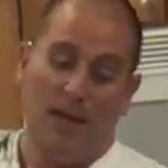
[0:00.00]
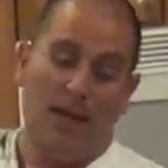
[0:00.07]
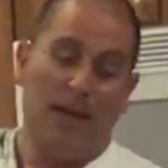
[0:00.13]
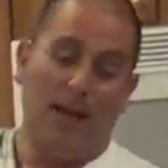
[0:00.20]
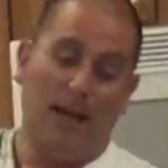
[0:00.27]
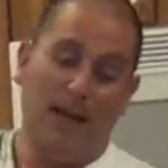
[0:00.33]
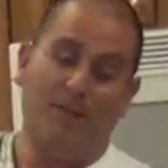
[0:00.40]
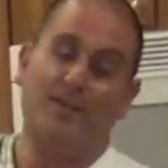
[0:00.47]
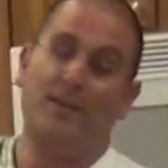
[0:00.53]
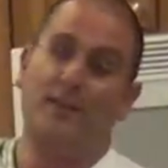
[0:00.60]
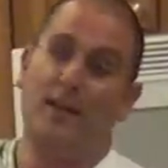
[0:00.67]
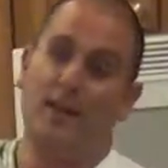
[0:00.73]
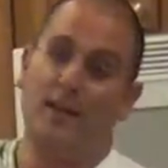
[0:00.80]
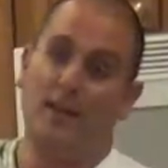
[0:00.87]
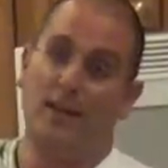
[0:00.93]
And I have to
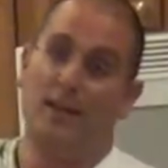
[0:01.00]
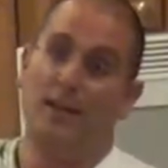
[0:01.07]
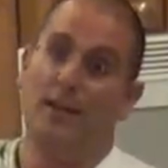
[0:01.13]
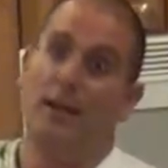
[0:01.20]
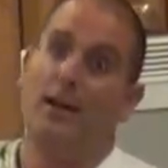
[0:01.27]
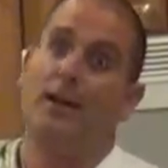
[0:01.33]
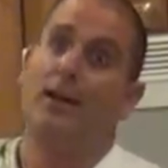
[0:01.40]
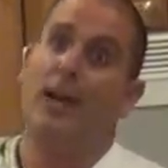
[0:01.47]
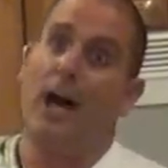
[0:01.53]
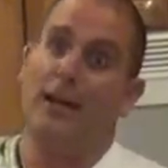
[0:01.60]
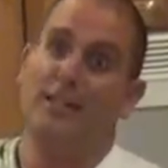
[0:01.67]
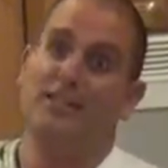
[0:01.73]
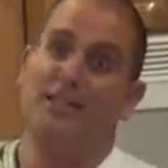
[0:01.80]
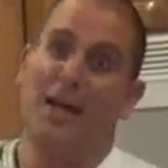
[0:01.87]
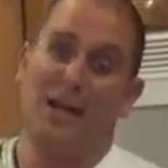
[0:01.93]
tell you, kind of
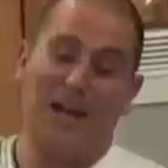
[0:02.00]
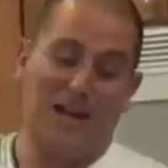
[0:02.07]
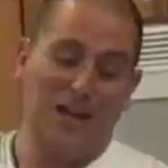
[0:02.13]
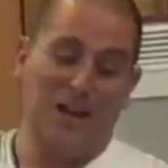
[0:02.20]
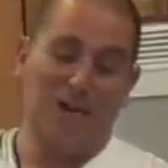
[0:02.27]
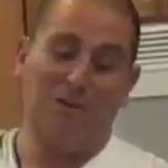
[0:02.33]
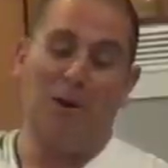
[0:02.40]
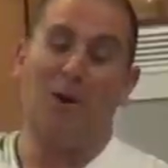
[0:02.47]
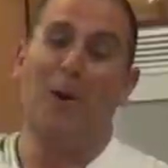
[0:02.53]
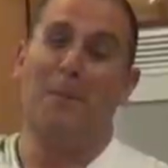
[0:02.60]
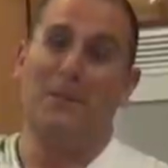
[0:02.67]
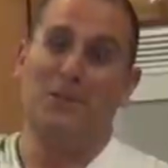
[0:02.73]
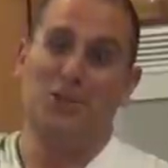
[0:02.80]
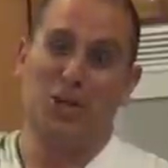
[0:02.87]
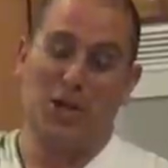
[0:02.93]
sad I didn't grow up
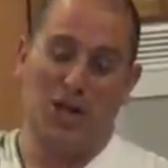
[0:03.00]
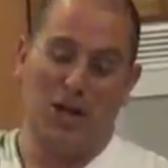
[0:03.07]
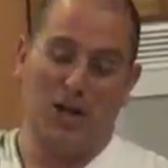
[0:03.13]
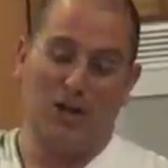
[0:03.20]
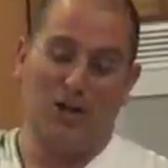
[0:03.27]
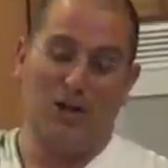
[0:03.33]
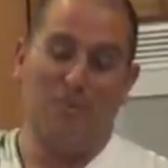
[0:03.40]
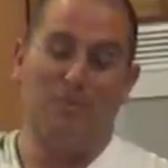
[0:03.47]
in Chicago,